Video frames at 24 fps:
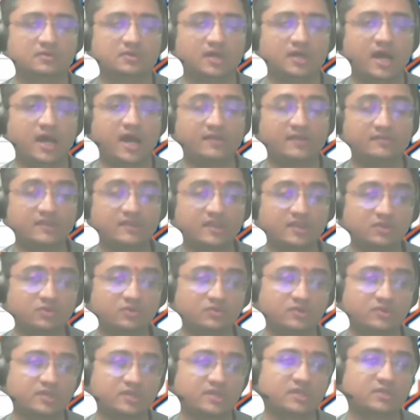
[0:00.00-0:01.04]
asking you
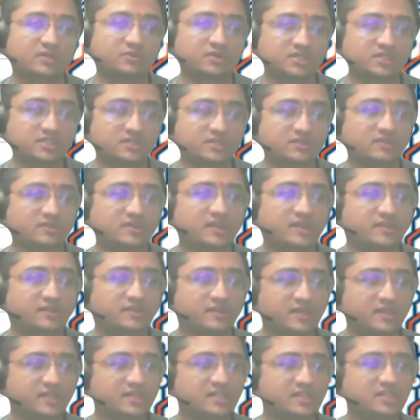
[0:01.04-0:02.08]
certain questions. There is
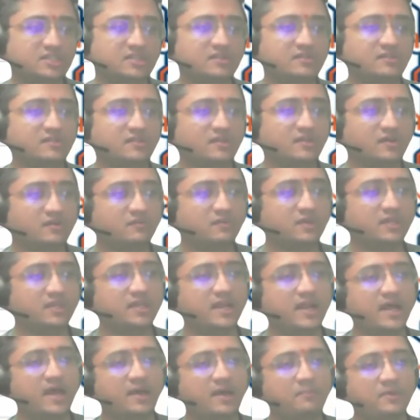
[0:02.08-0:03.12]
an initial survey
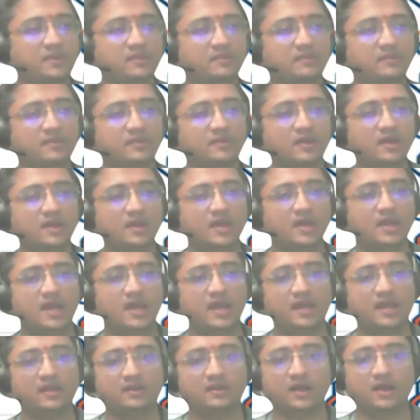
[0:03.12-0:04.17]
that happens,
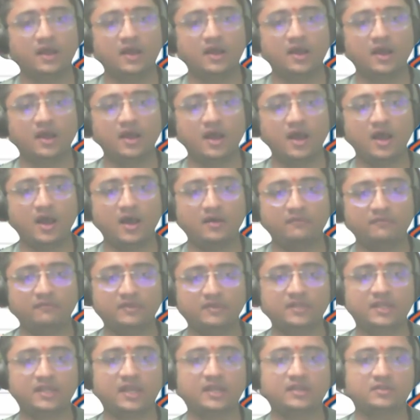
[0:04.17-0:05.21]
and after
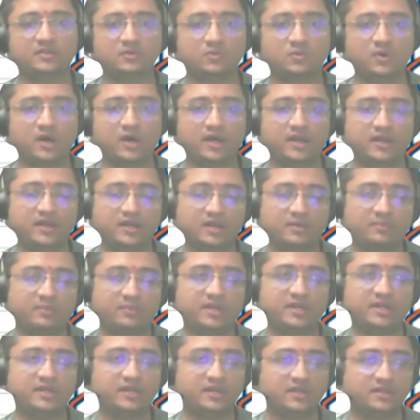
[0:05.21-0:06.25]
that, you are
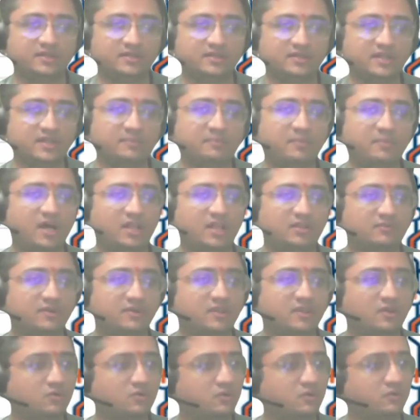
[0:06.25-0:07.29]
recommended a three pathways
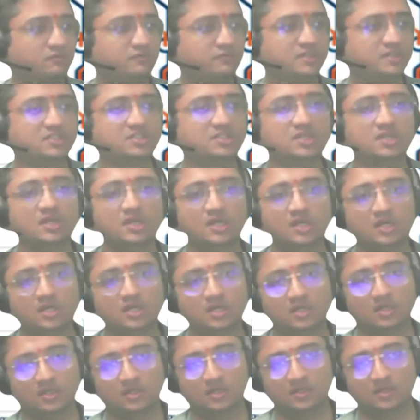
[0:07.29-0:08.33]
out of which
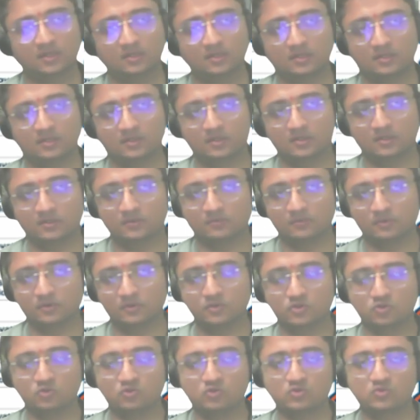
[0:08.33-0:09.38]
uh, you
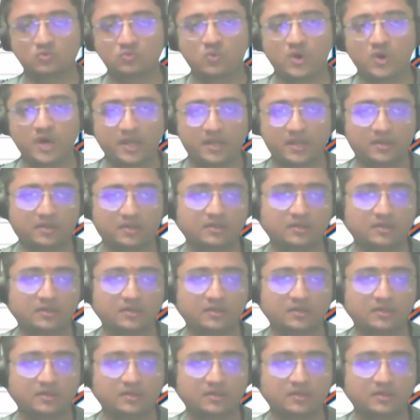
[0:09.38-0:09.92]
choose one.